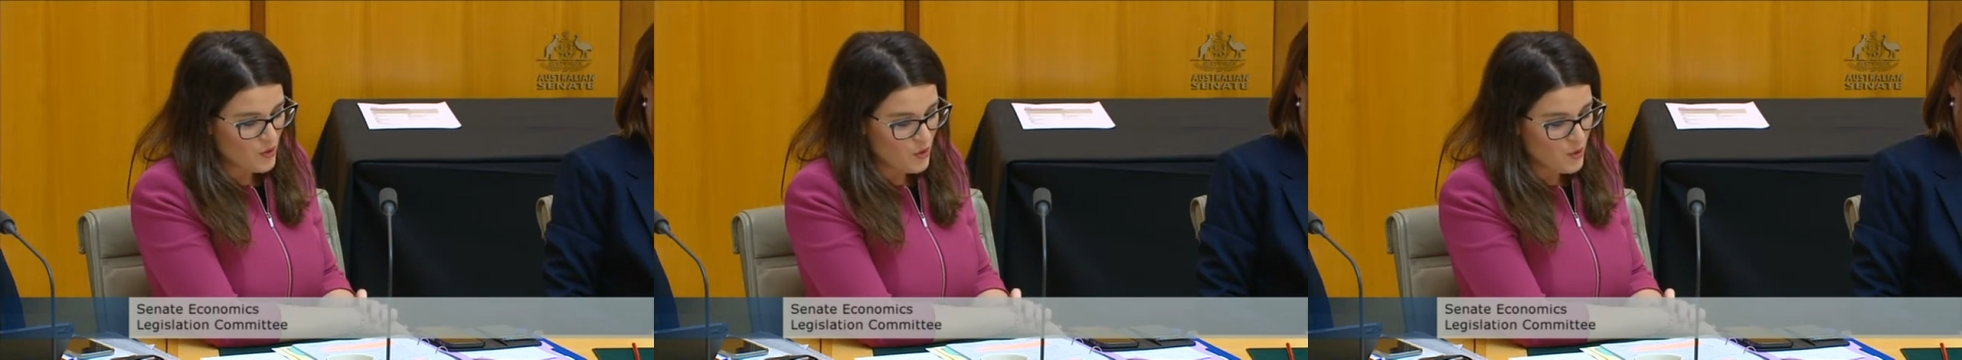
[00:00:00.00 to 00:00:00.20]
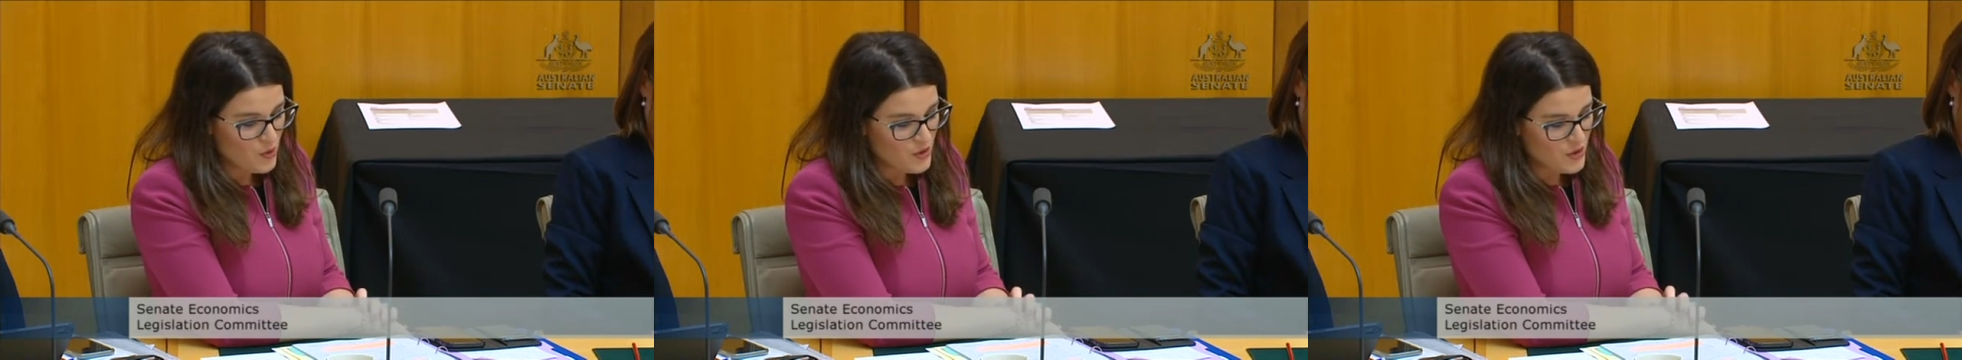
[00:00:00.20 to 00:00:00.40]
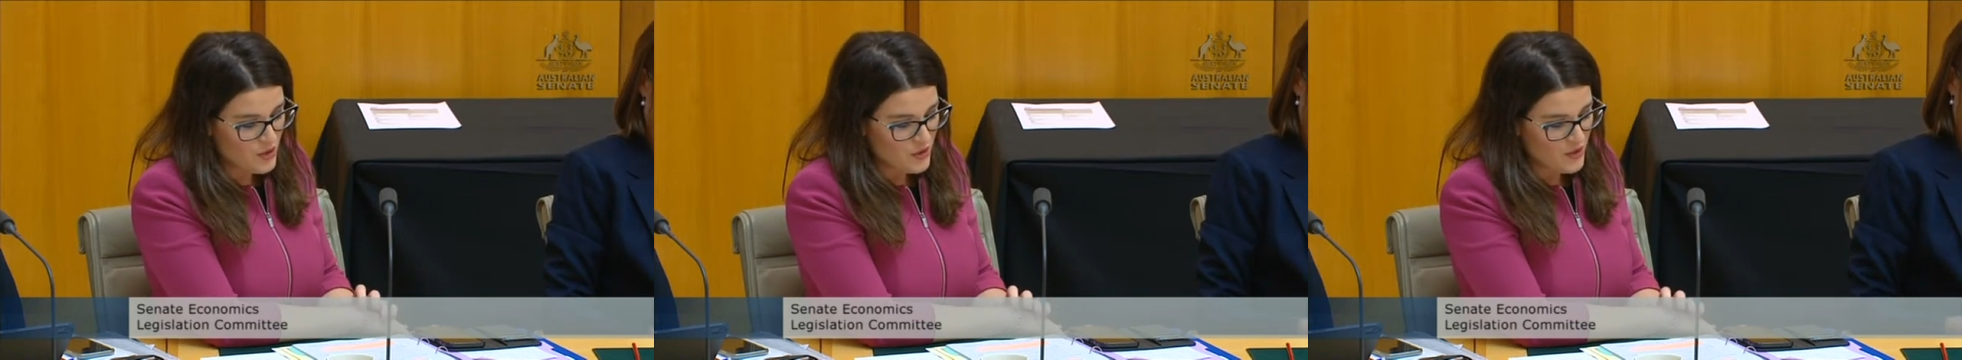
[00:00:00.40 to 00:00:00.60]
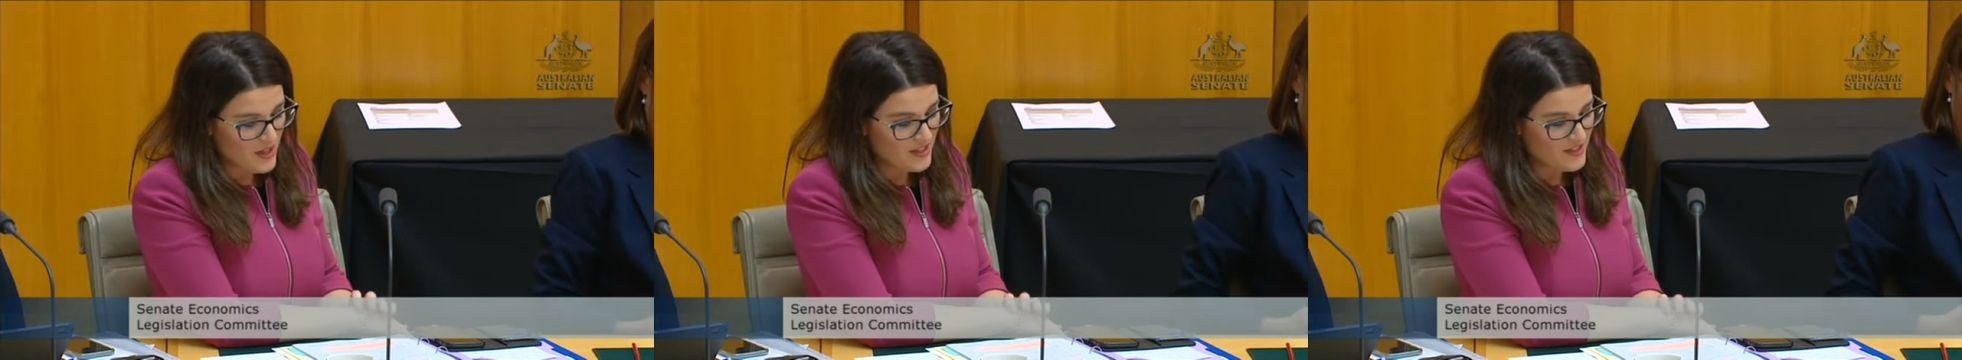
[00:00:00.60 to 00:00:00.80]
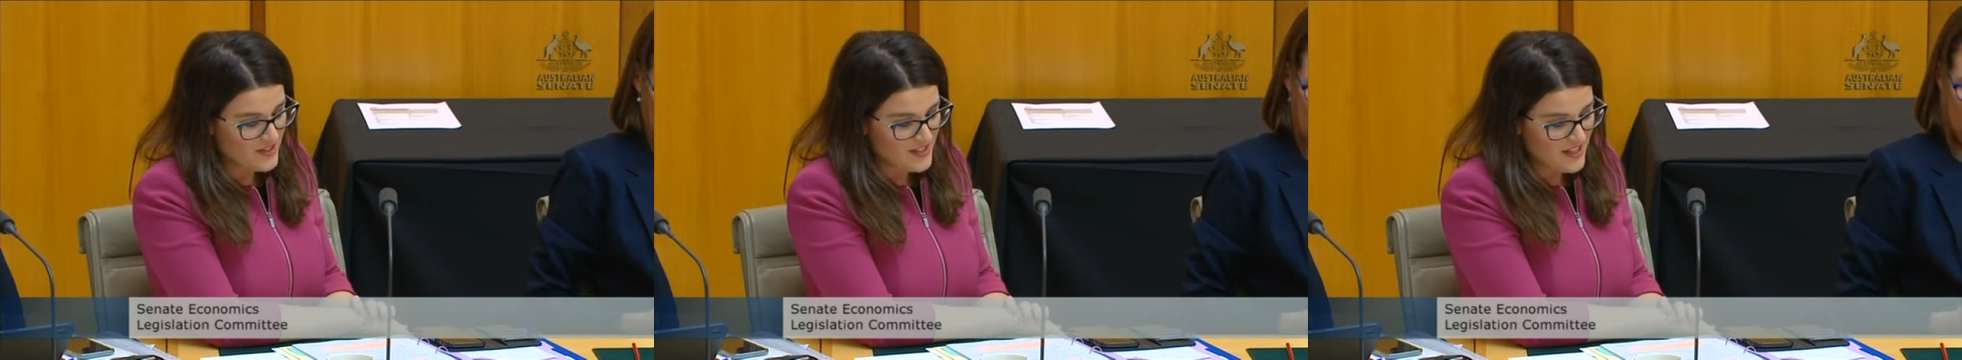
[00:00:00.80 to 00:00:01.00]
could you
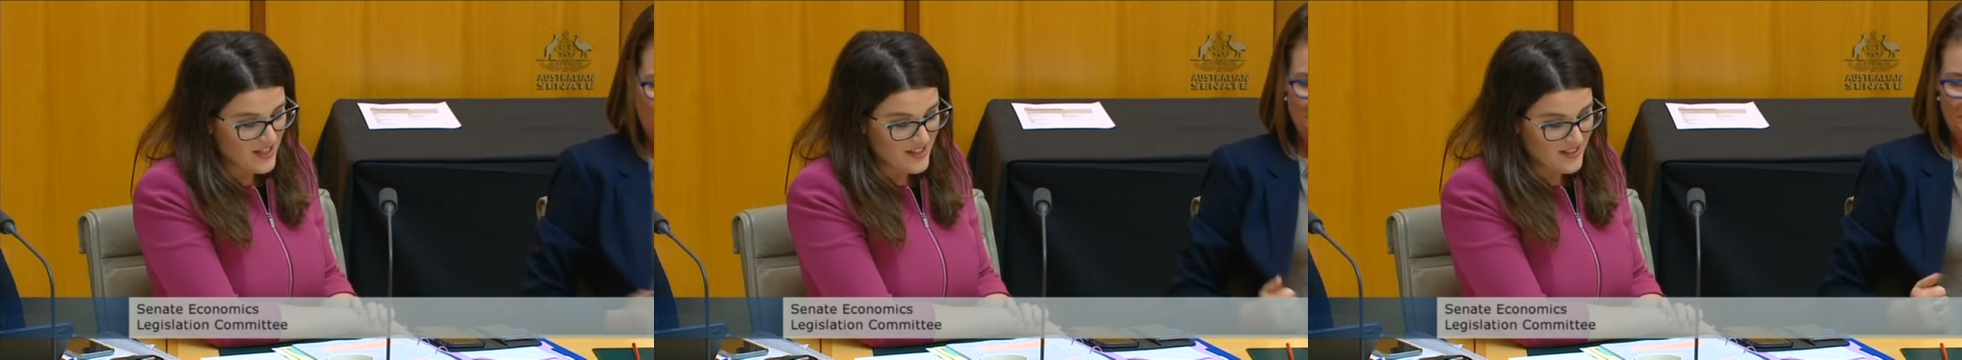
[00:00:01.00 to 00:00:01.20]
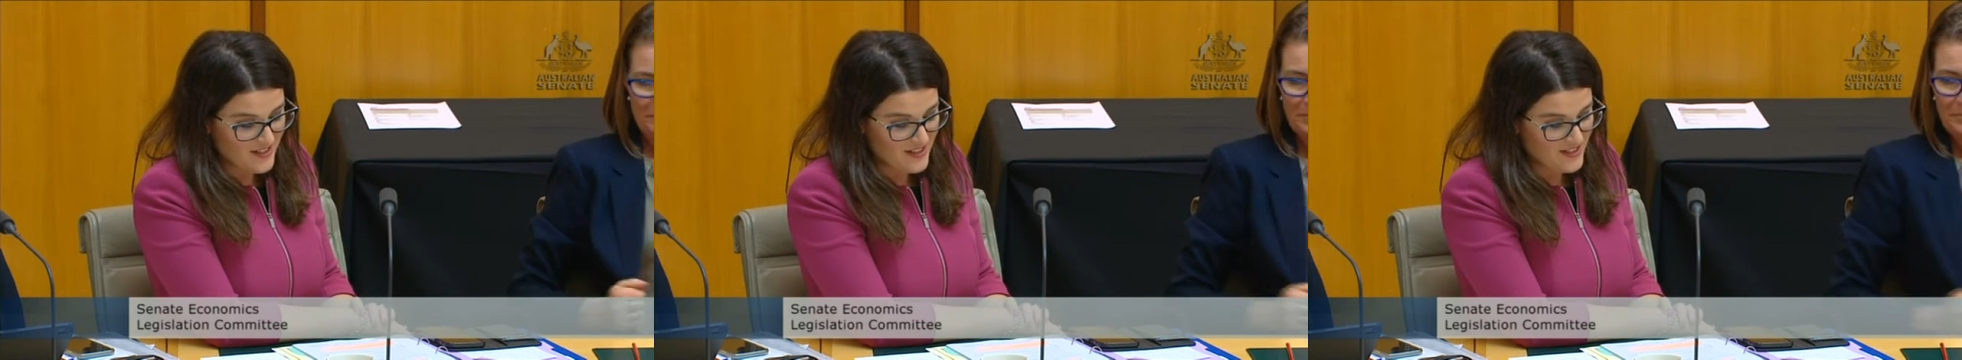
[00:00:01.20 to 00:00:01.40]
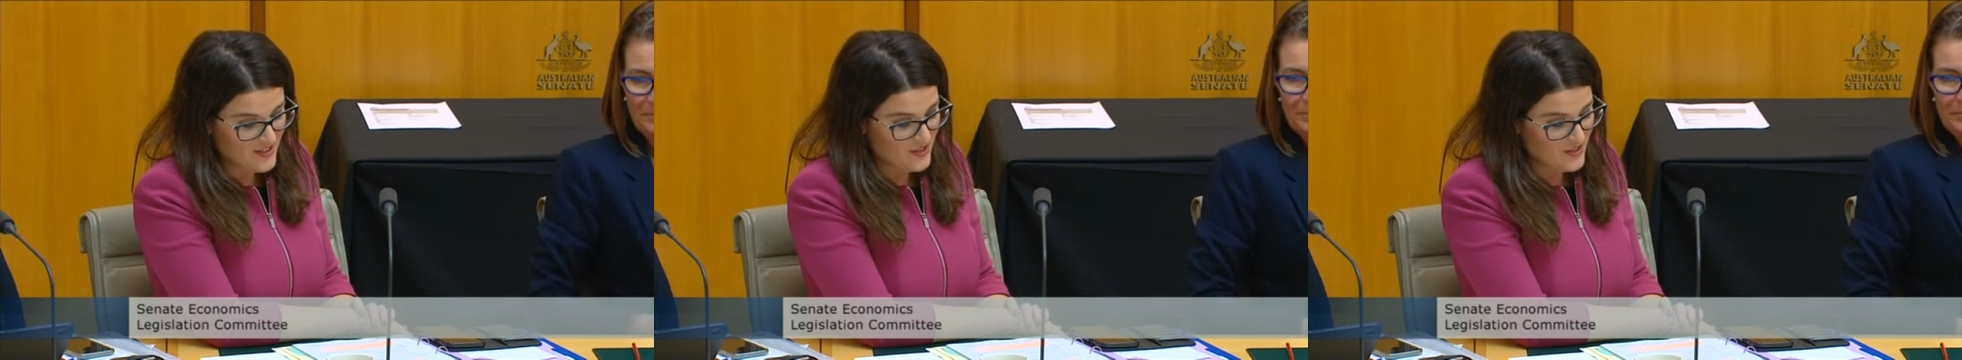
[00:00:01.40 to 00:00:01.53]
undertake then to